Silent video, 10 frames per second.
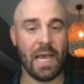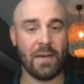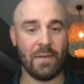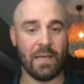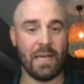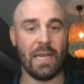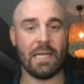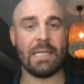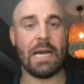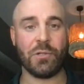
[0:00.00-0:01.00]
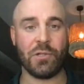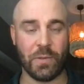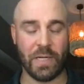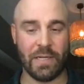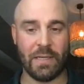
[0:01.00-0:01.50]
having a down
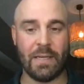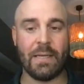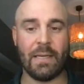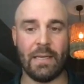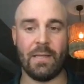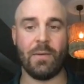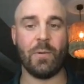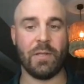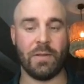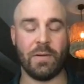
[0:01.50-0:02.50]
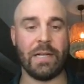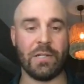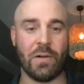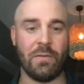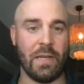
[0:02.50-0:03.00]
streak within their
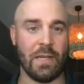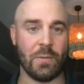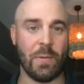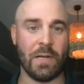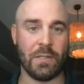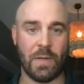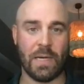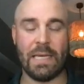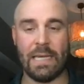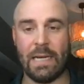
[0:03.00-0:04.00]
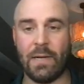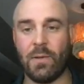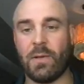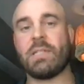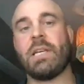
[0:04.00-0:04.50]
HRV as well. So I can get an
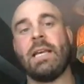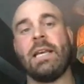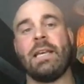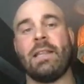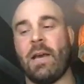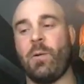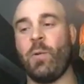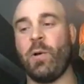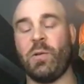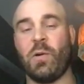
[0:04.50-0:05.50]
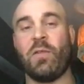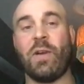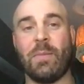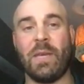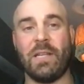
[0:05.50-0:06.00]
alert that will
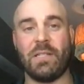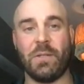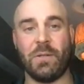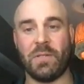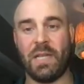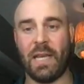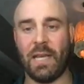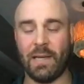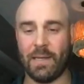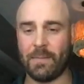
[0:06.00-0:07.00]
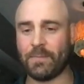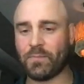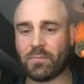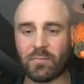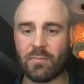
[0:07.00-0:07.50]
notify me to say,
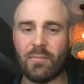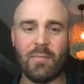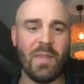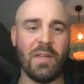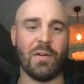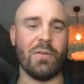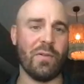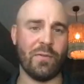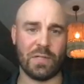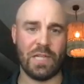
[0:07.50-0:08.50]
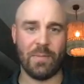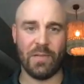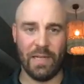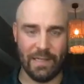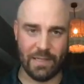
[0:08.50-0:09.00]
For example,